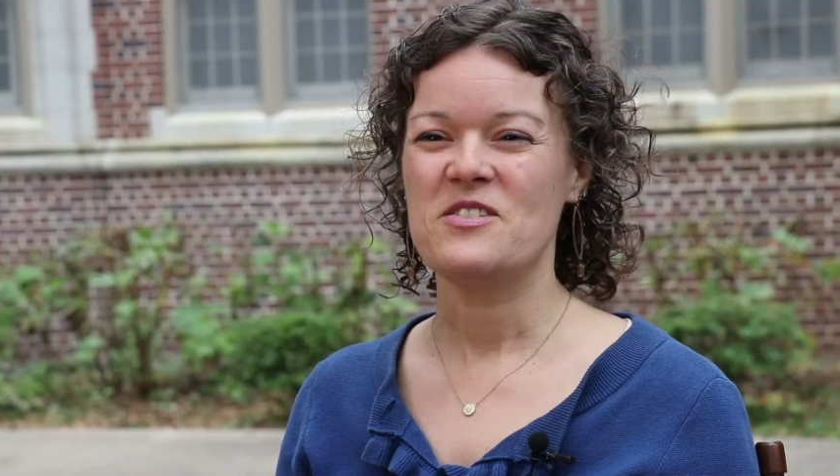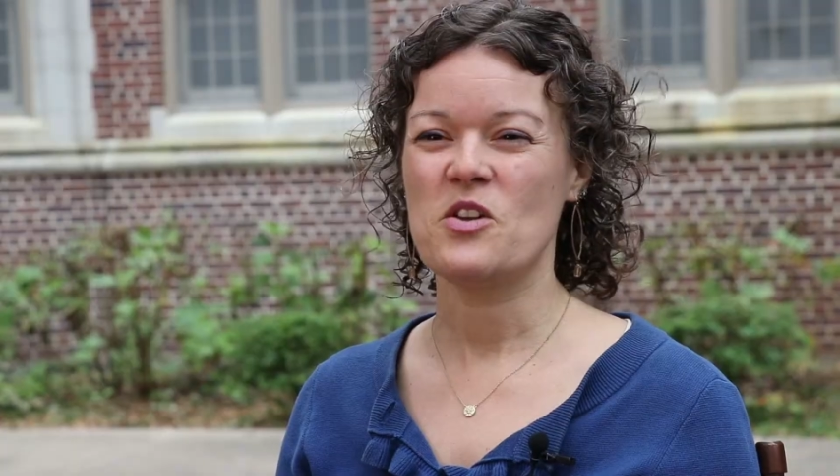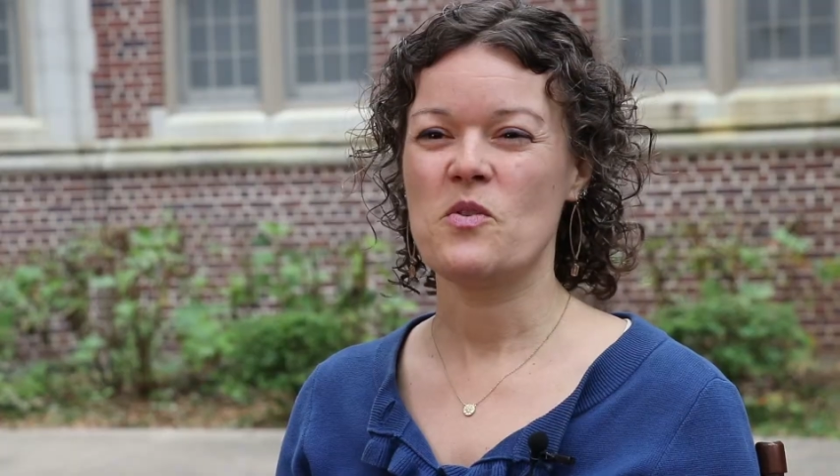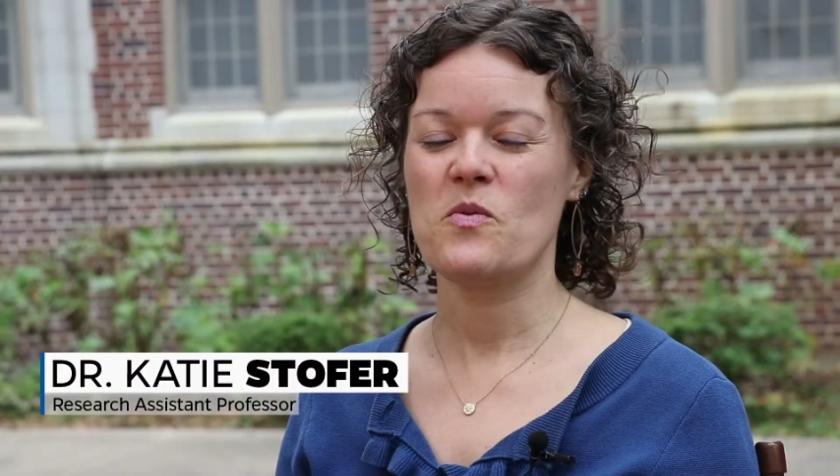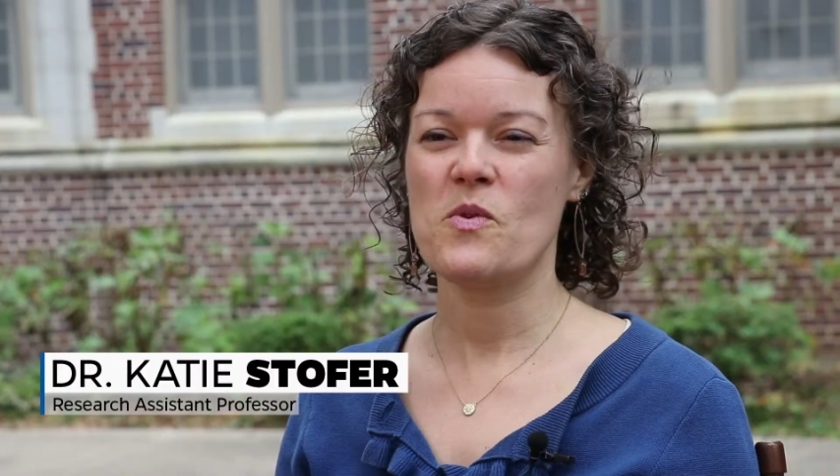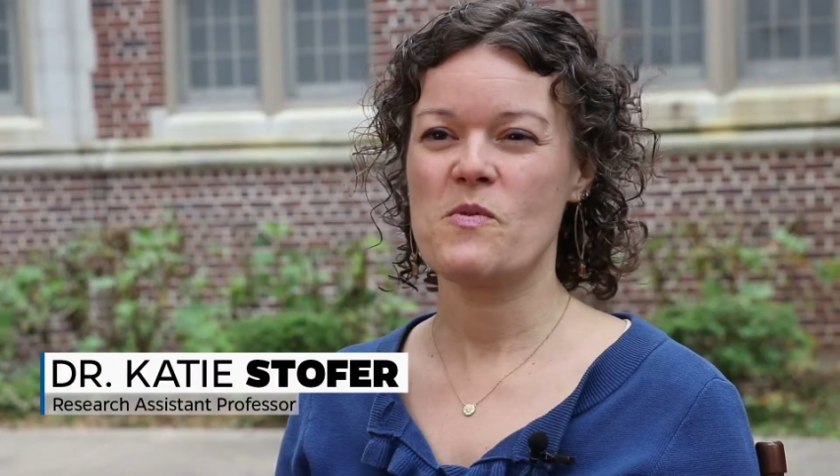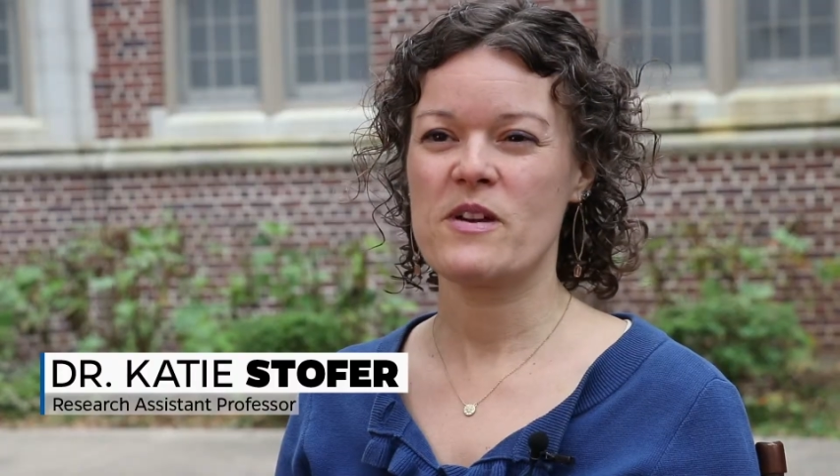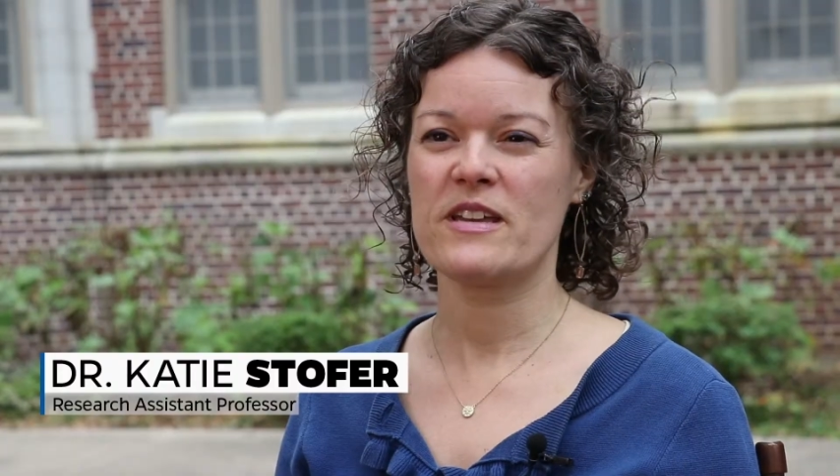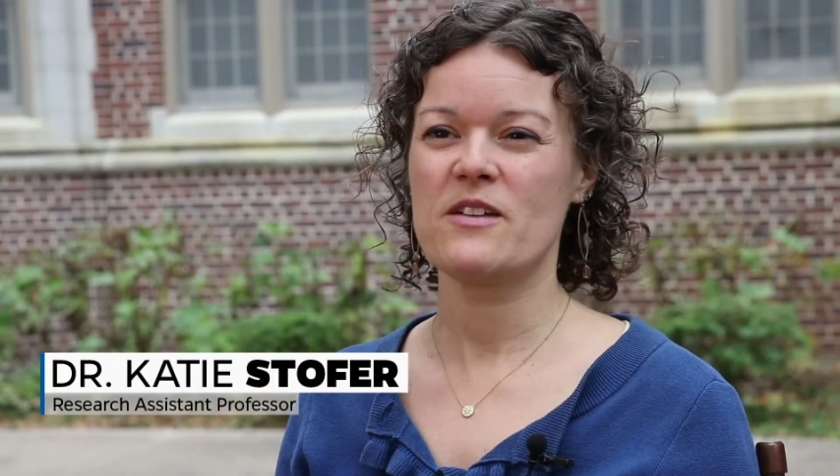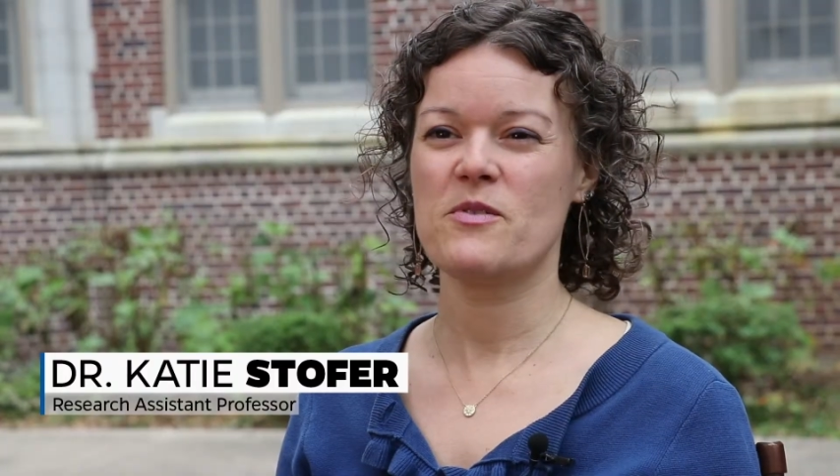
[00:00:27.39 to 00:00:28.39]
So we're
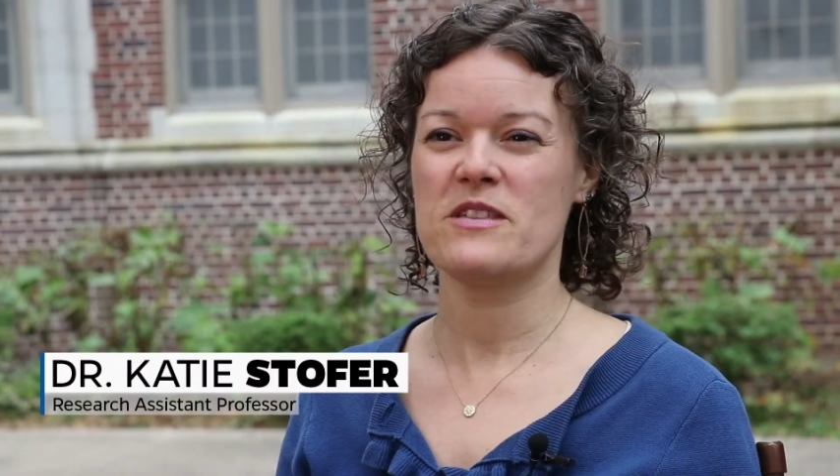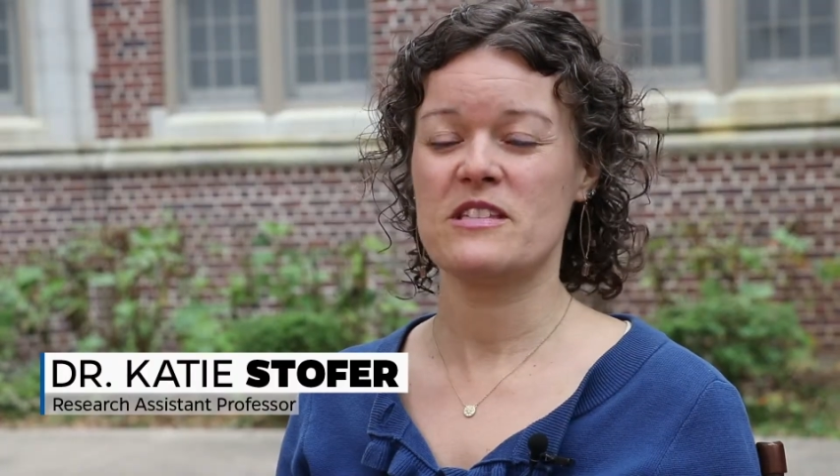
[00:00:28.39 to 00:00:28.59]
working with a